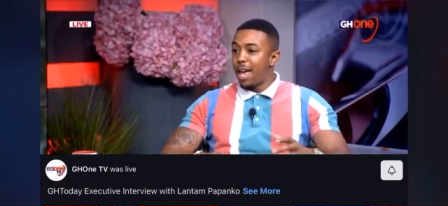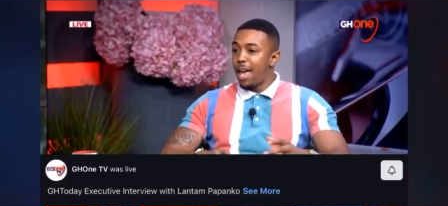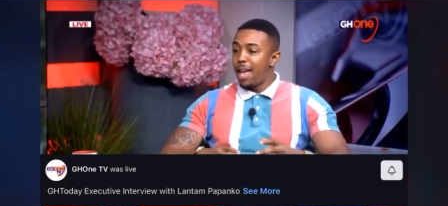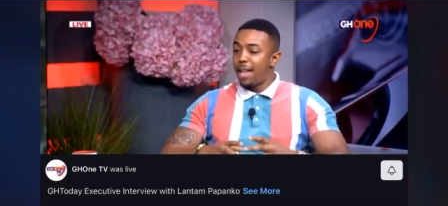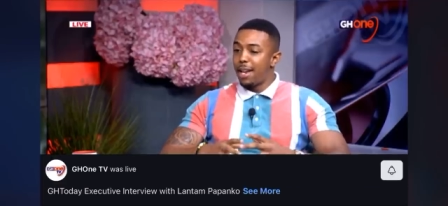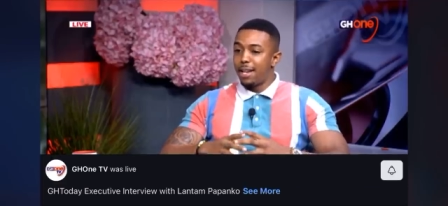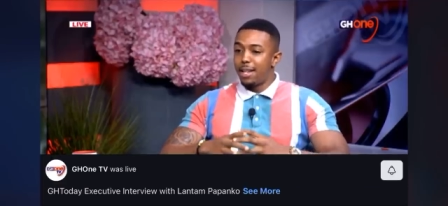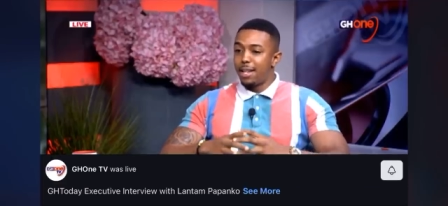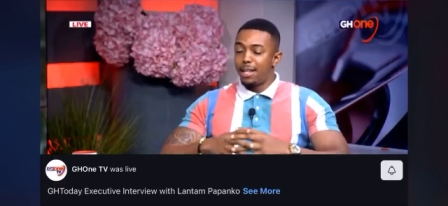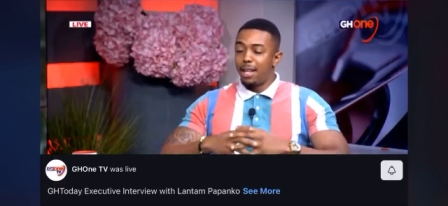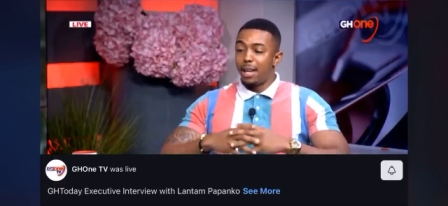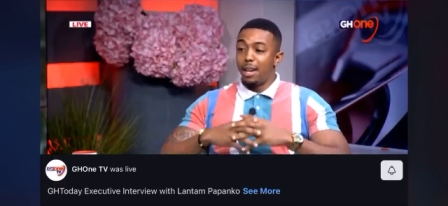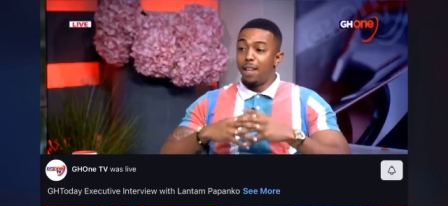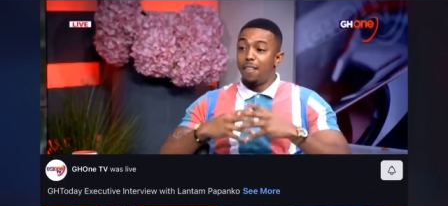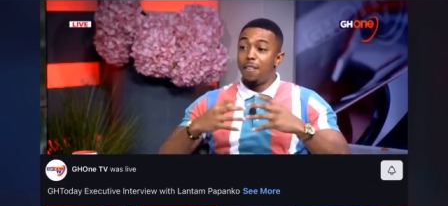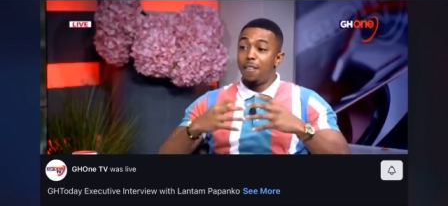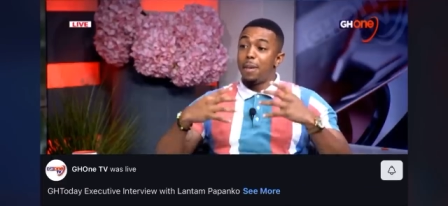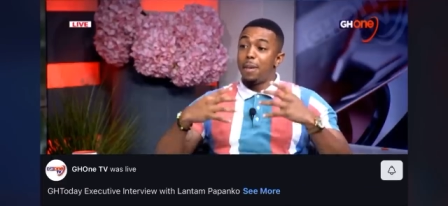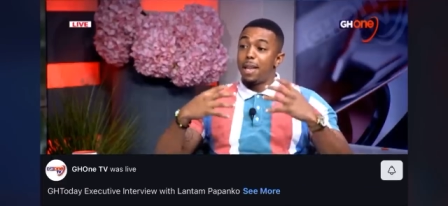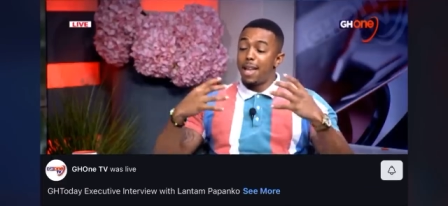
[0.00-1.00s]
and the
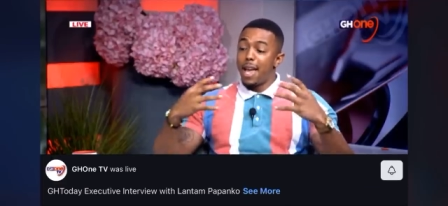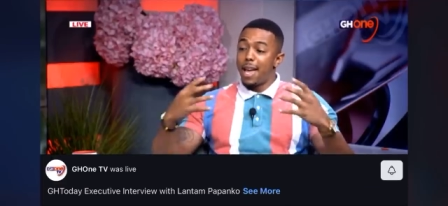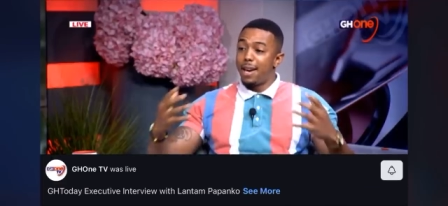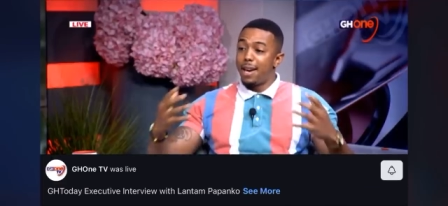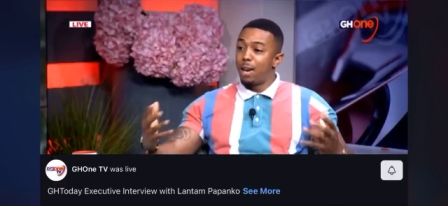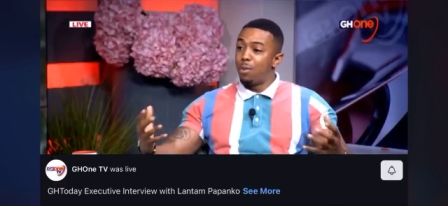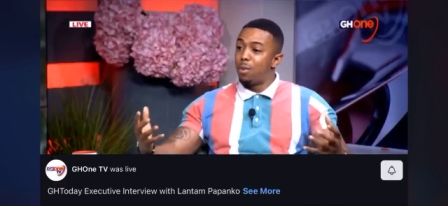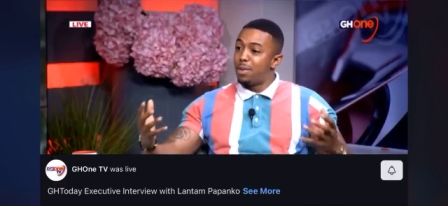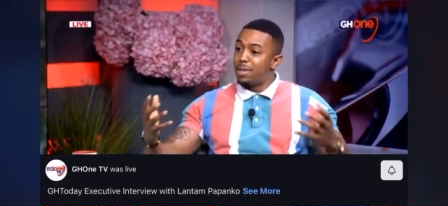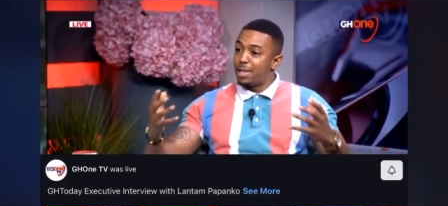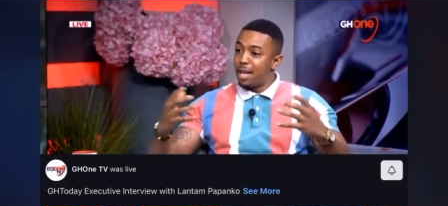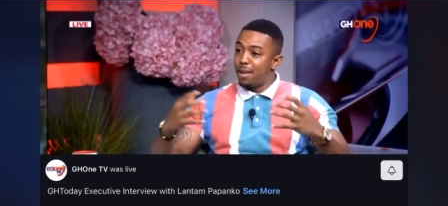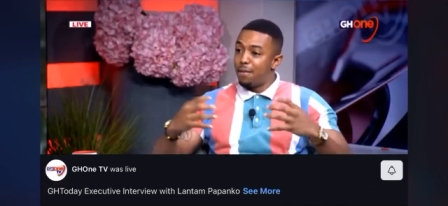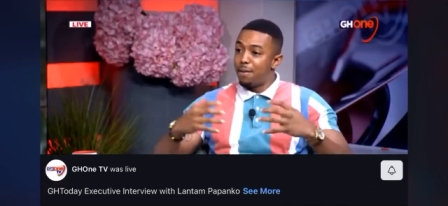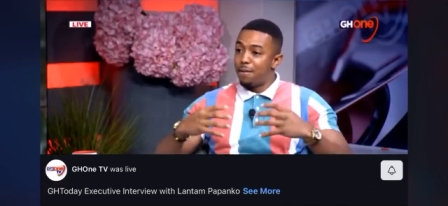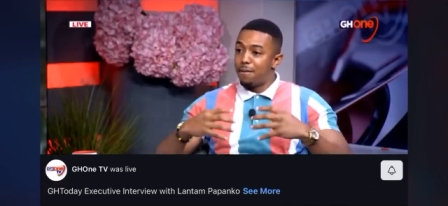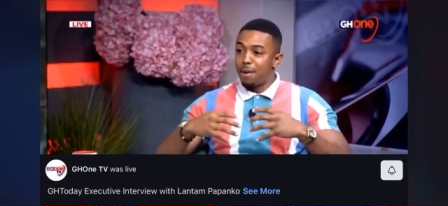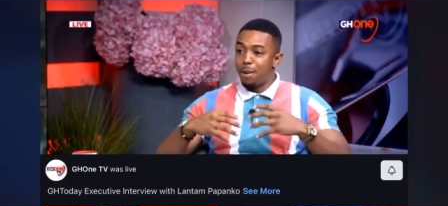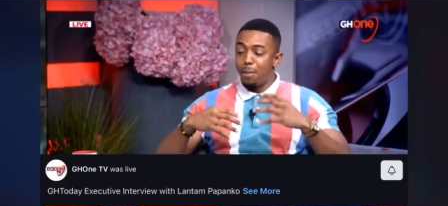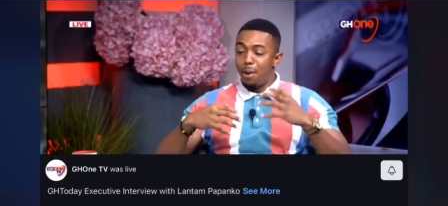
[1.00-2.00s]
love I've been getting and
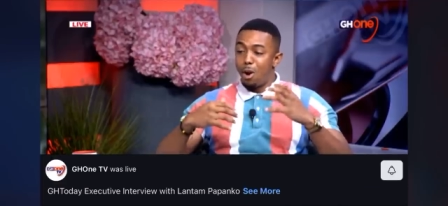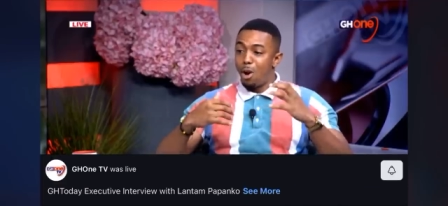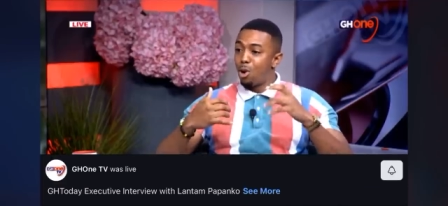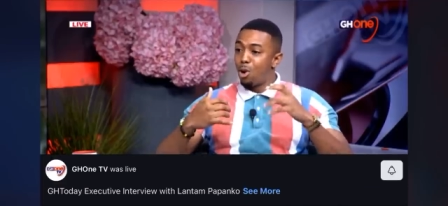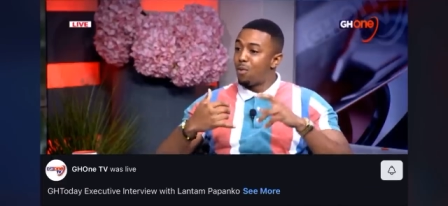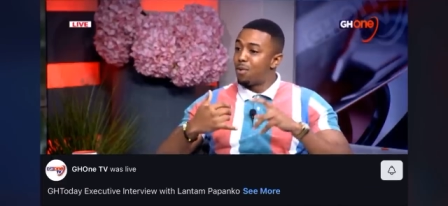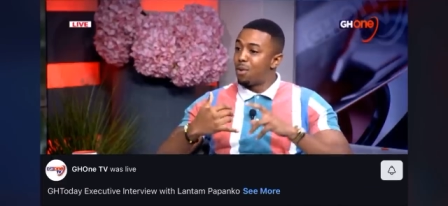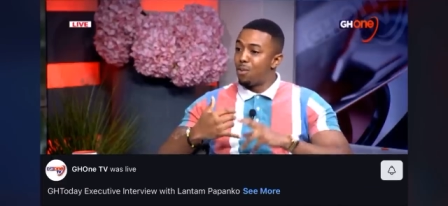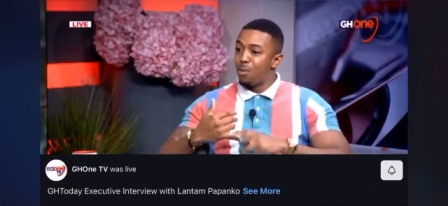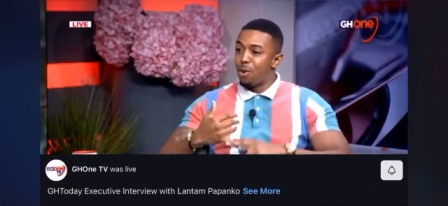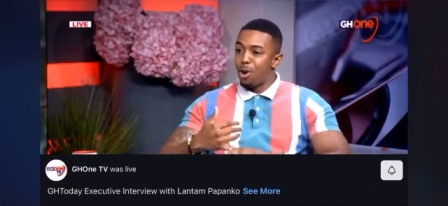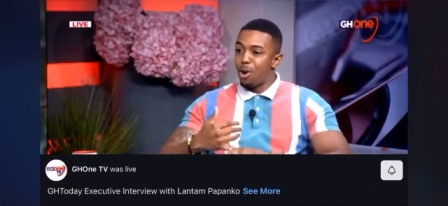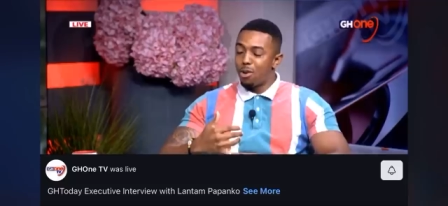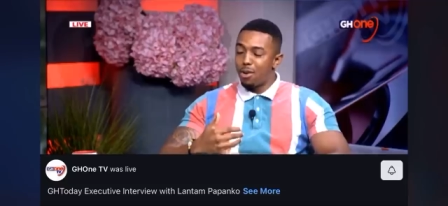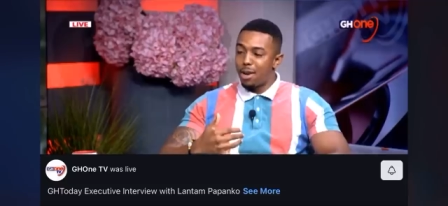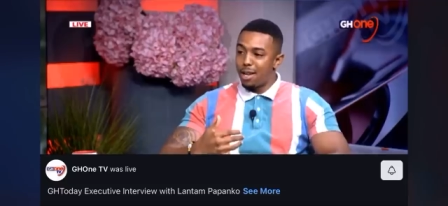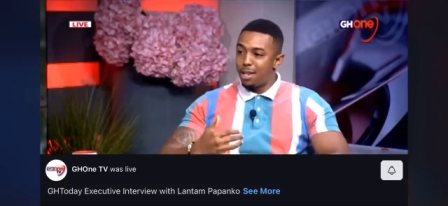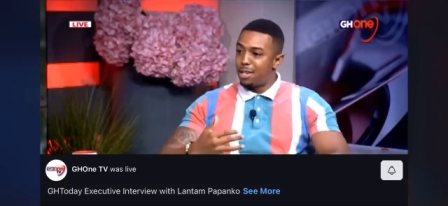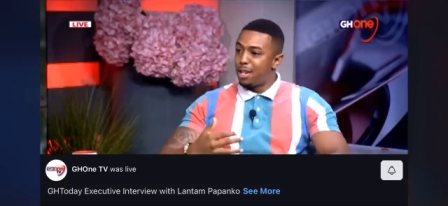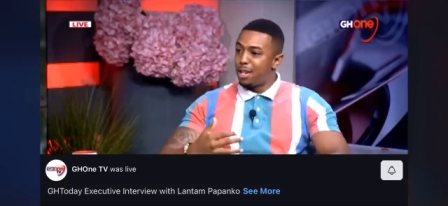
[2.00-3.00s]
receiving from all over the
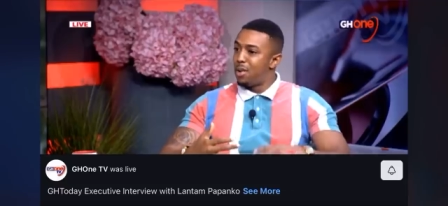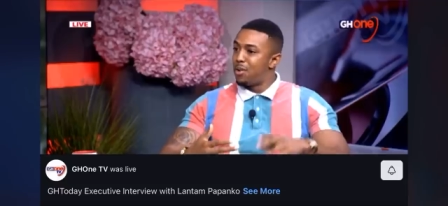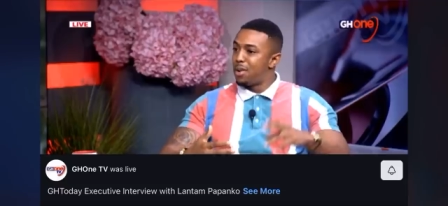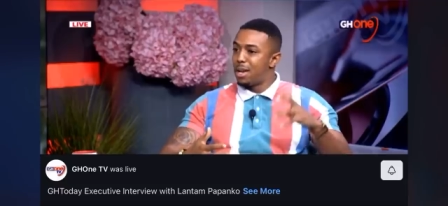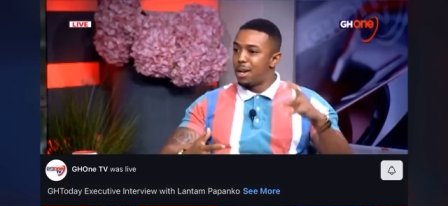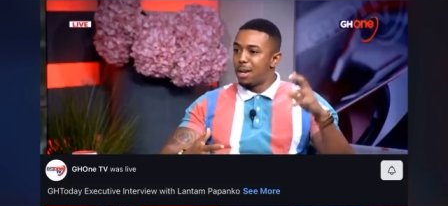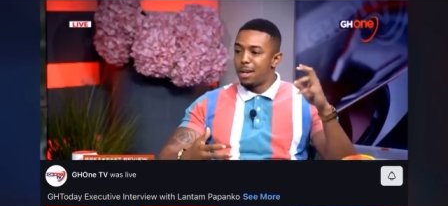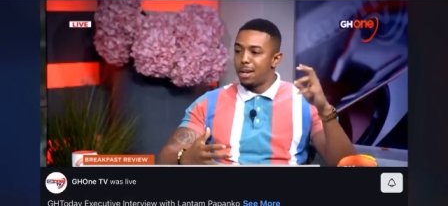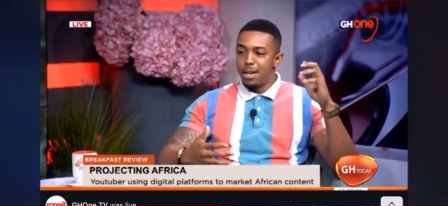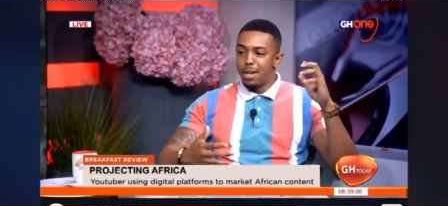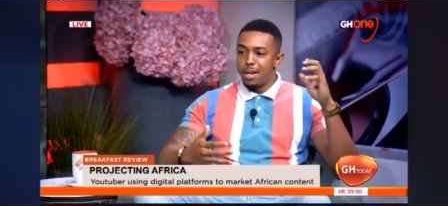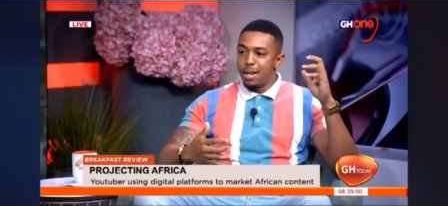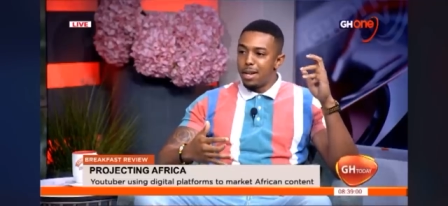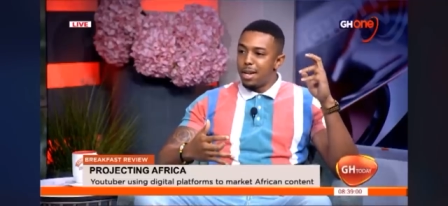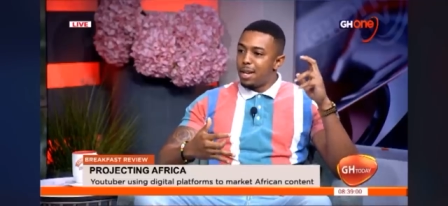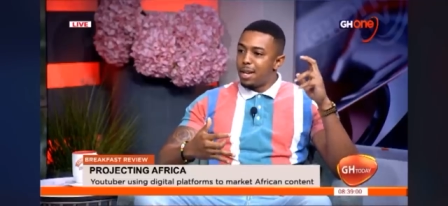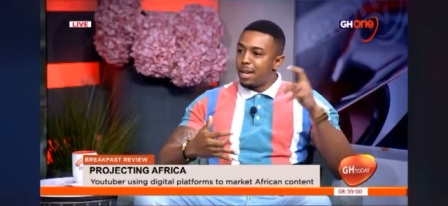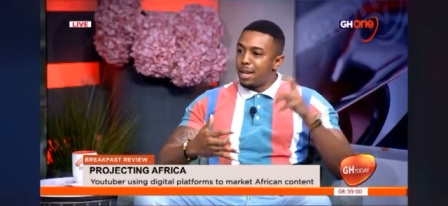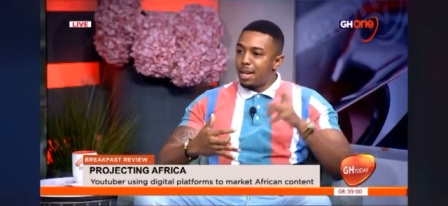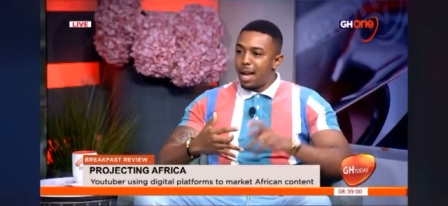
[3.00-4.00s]
world: Nigeria, mm-hmm.